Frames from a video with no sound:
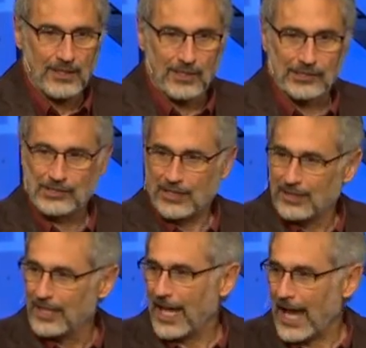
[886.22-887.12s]
They're
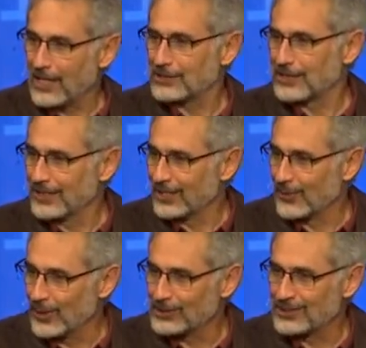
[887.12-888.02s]
suddenly asking the
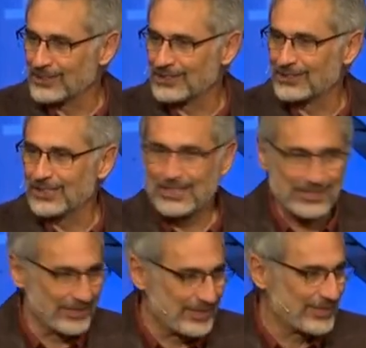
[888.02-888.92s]
question
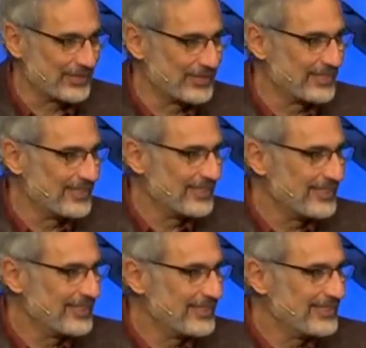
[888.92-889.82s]
Jesus,
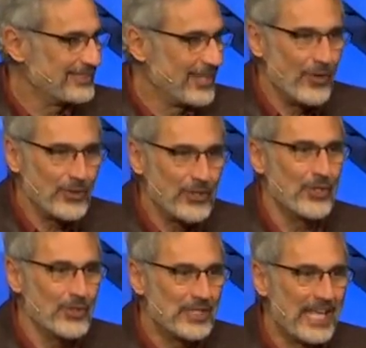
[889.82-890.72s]
don't
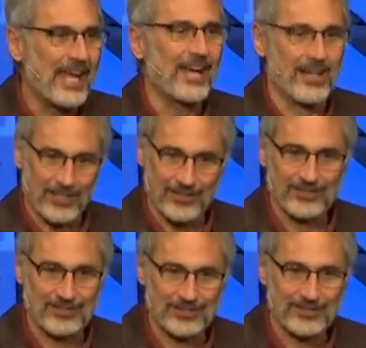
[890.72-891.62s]
you care?
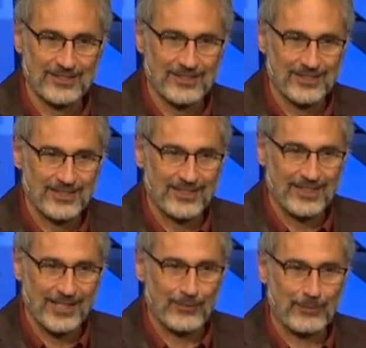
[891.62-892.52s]

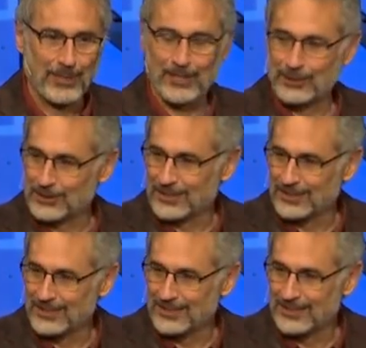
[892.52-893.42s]
that we're perishing?
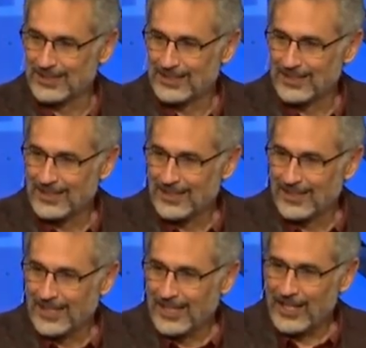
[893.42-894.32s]

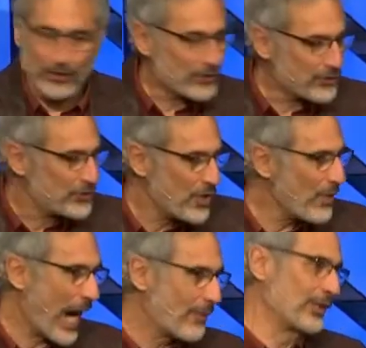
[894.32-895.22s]
You know,
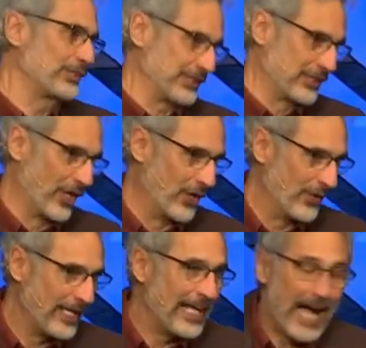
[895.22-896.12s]
two hours
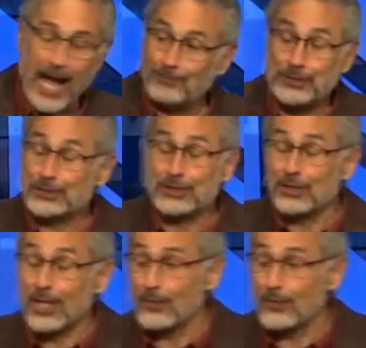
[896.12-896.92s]
ago, I'm sure